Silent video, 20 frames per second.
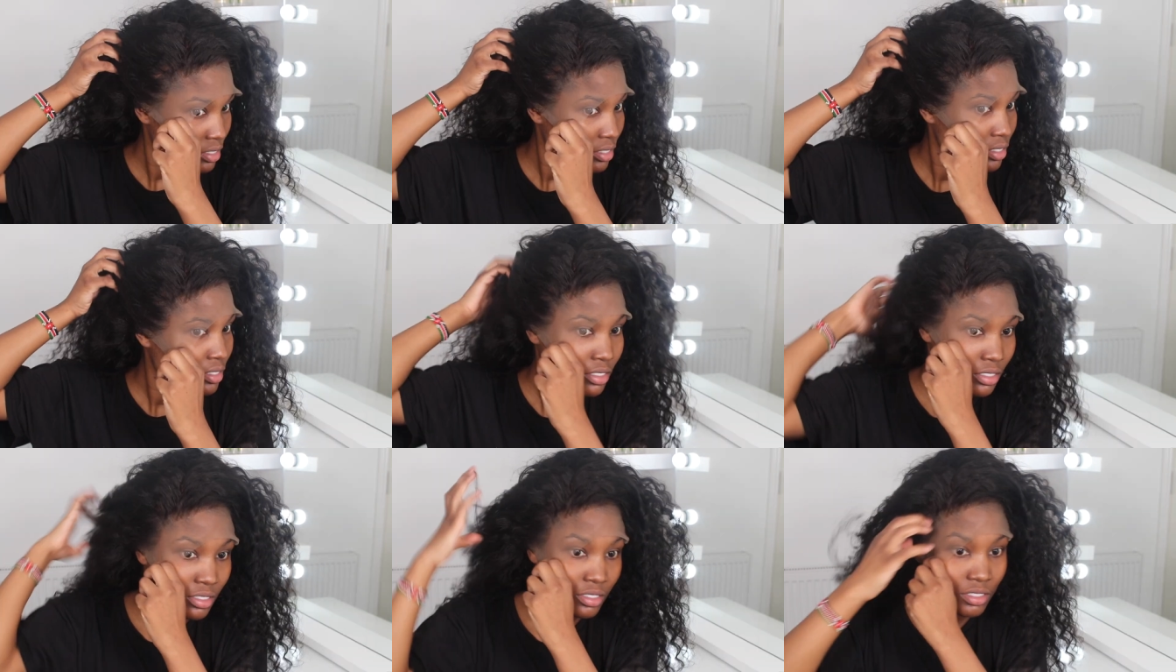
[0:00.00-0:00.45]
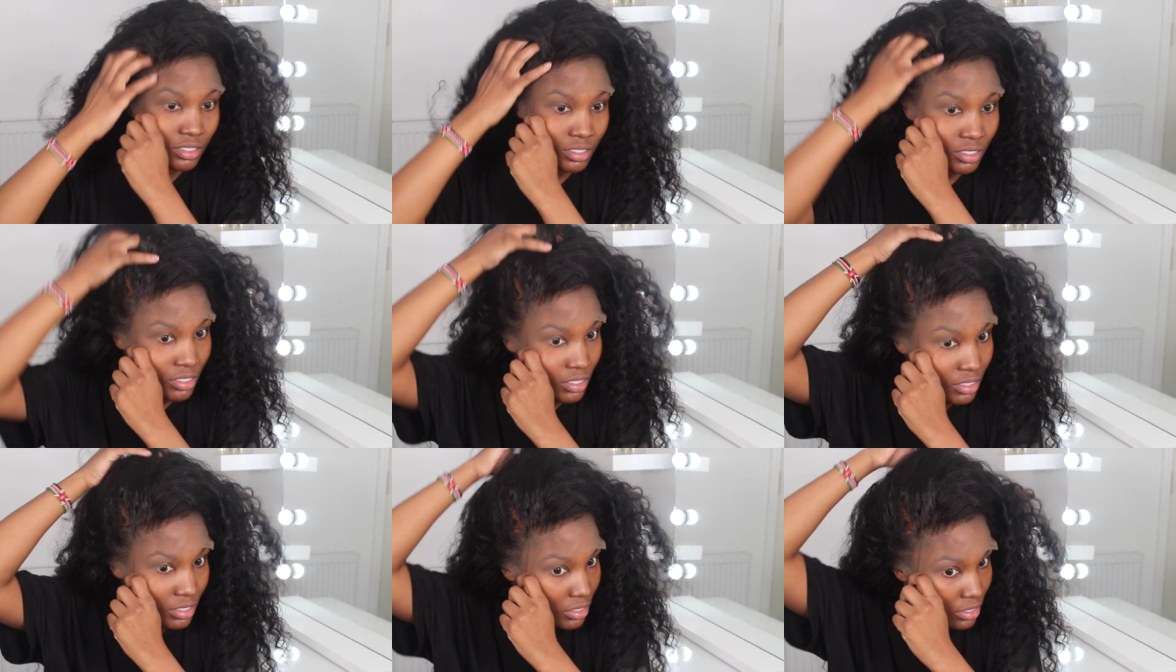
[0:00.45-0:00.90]
this on at
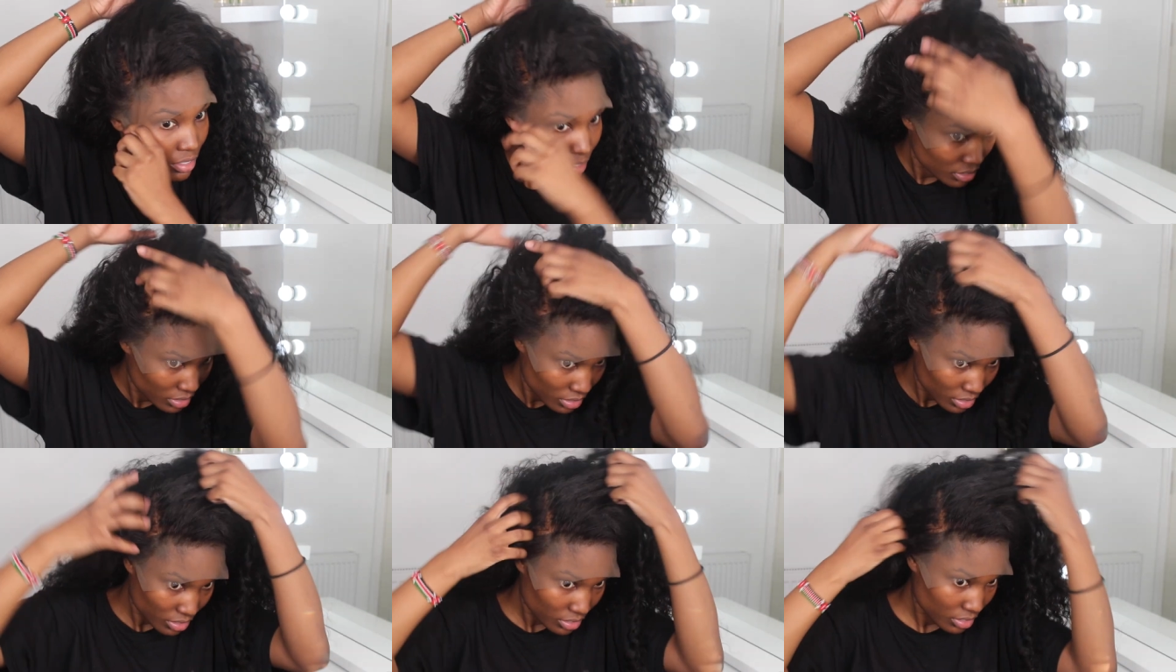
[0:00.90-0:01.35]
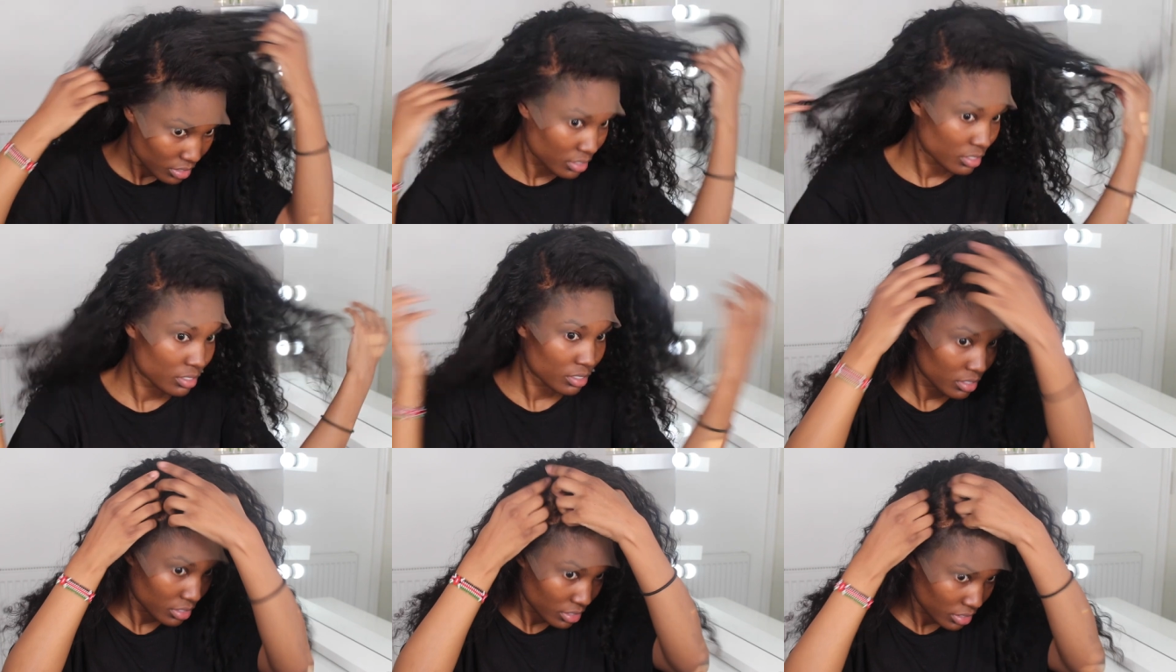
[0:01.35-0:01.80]
first, but it just
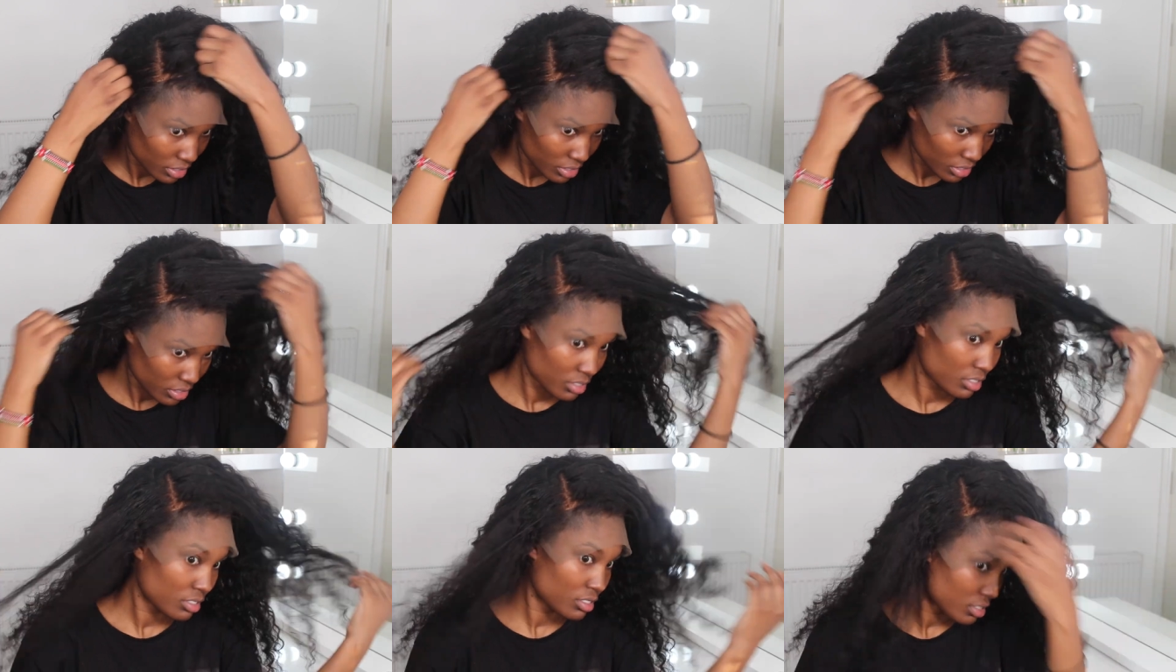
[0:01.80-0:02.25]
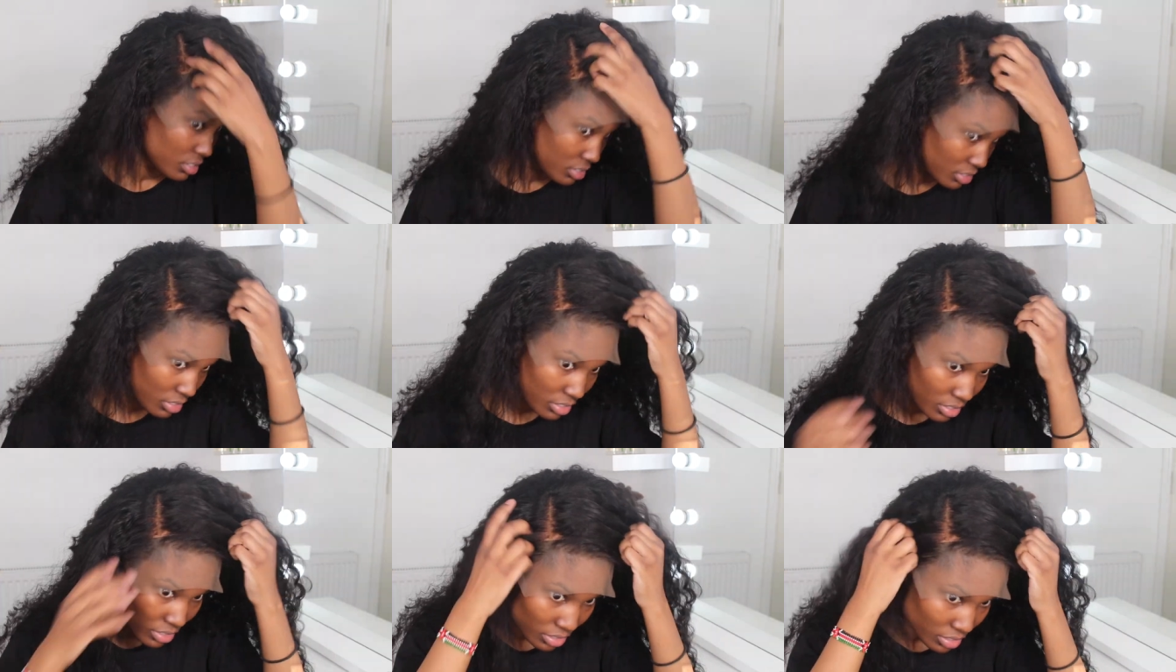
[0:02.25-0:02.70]
did not work out. As you can
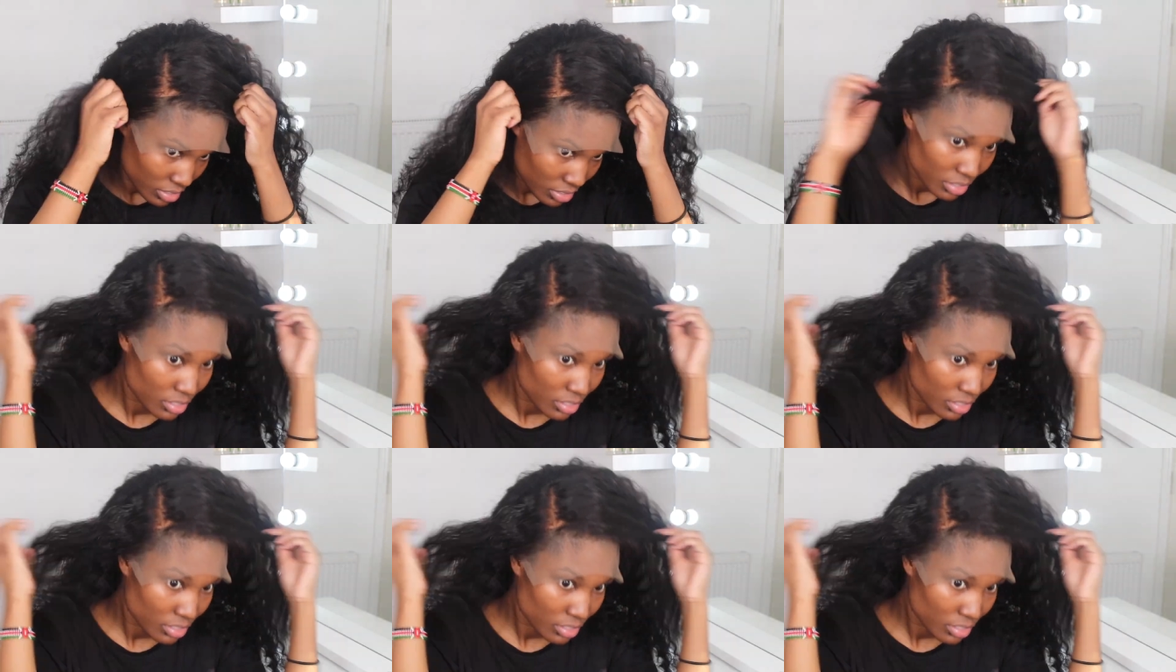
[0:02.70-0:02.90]
see, the wig